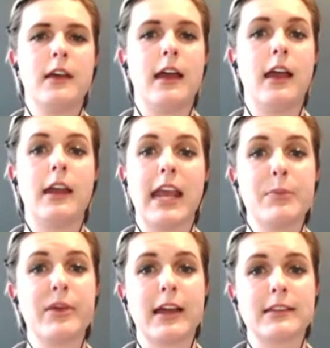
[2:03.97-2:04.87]
And A
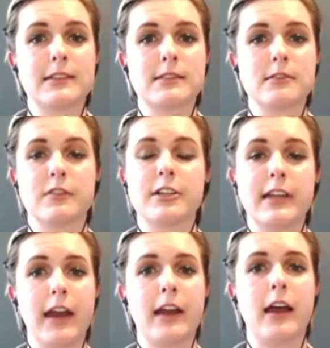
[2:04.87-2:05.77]
P Is deliver
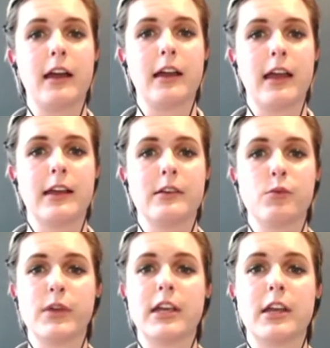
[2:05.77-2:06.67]
data, and
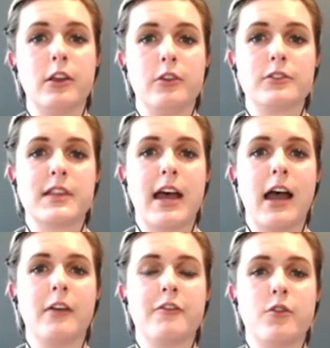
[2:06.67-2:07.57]
we can use
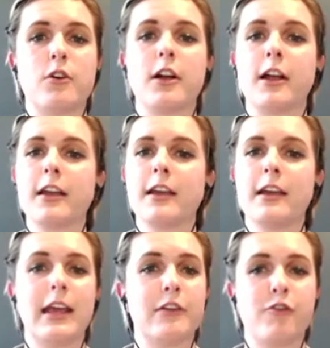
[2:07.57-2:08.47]
that for
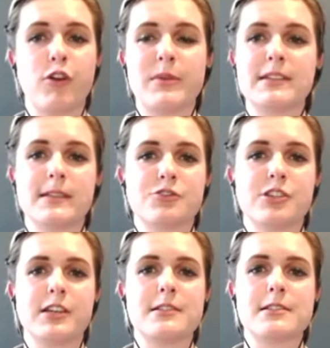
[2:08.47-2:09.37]
informed
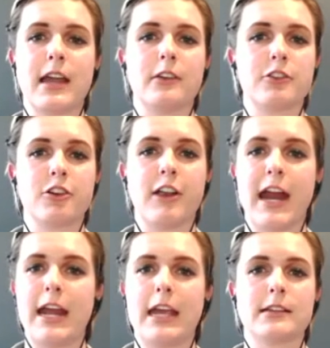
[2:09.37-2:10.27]
decisions and
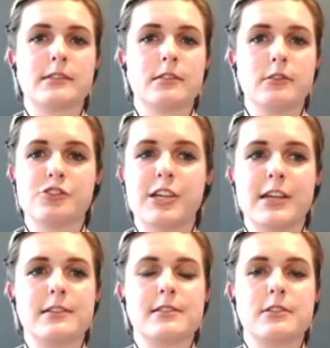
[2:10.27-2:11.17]
creating
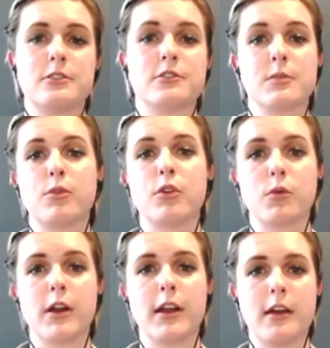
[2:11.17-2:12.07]
solutions to support
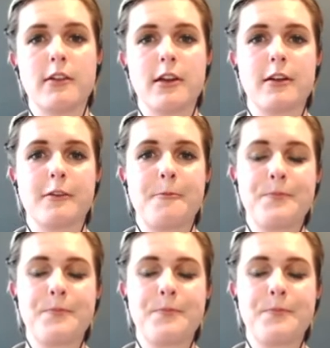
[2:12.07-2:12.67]
one another.